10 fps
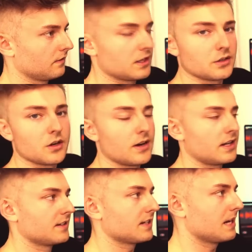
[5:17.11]
then you can go
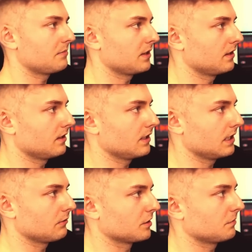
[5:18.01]
ahead and type in
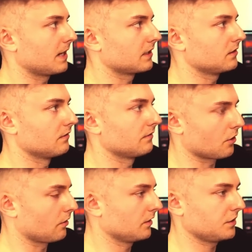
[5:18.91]
the respective
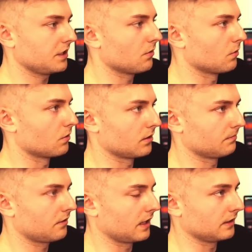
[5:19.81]
currency or
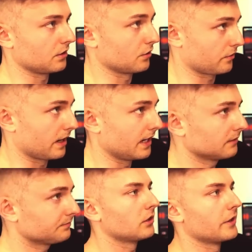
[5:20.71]
thing that you're
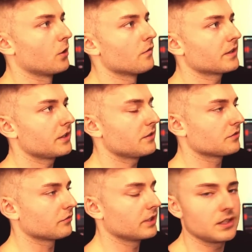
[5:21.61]
trading. All right, over here
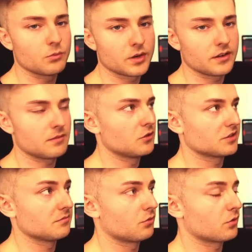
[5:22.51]
is really where the
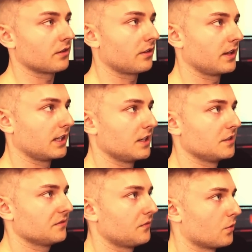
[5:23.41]
most important thing
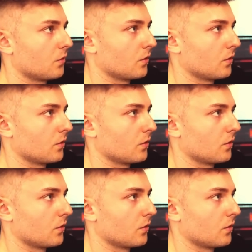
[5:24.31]
is for